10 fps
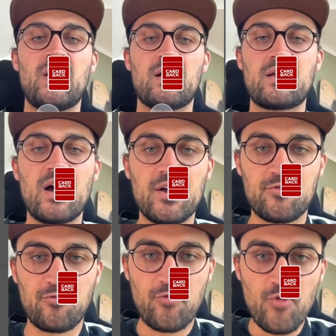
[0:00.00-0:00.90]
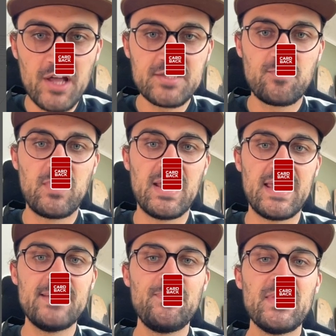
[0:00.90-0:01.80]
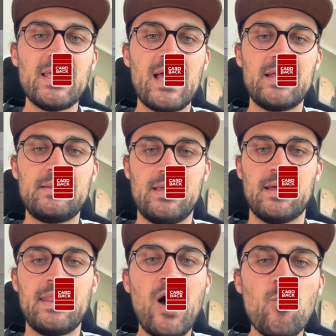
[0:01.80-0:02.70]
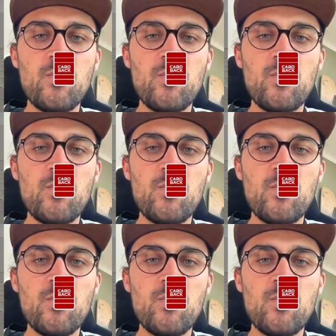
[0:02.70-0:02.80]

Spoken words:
card front plane, and now we